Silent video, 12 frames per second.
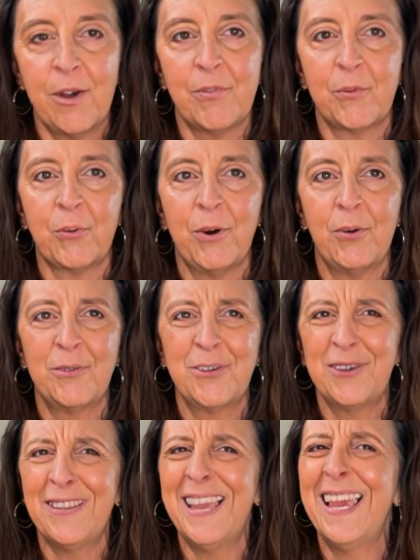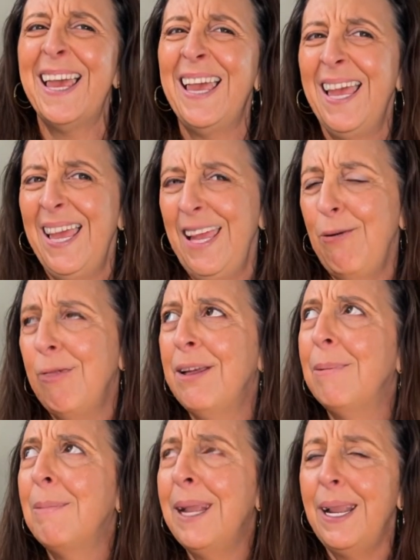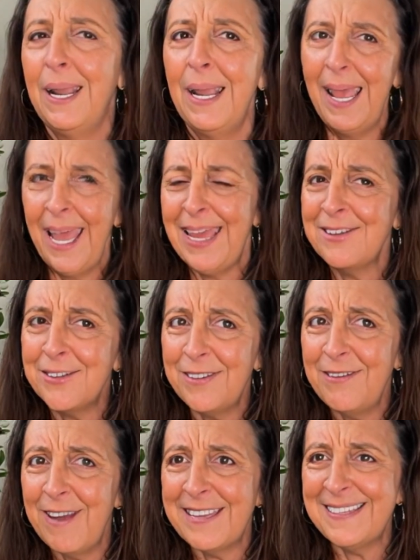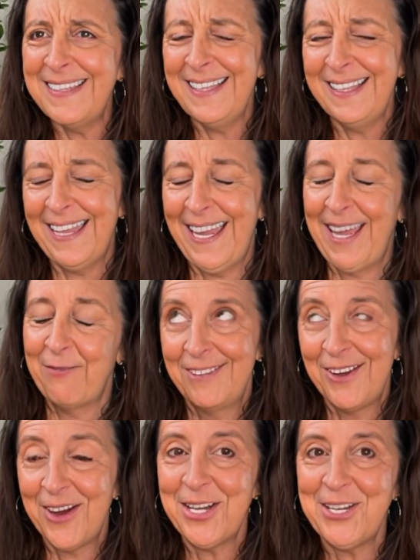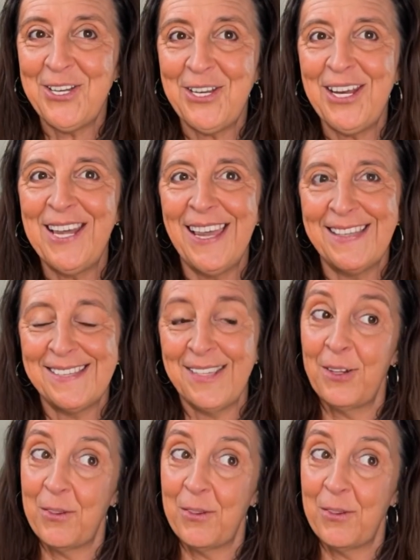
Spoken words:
through. So you're like, hey, wait a minute. Angel investing, like, tongue in cheek, it's the